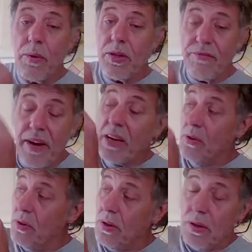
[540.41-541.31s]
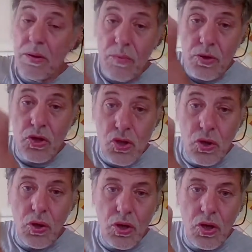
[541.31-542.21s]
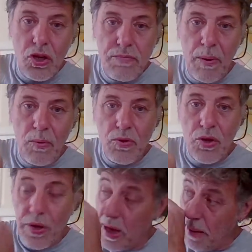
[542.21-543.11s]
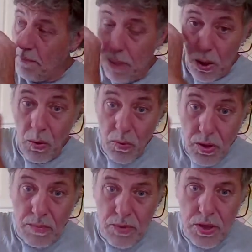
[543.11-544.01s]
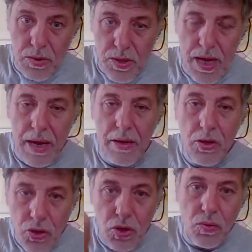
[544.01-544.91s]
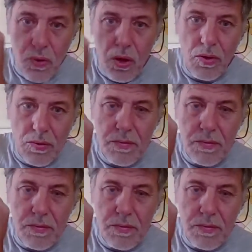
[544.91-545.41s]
with a vial with a skull and crossbones on it and polonium 210, do not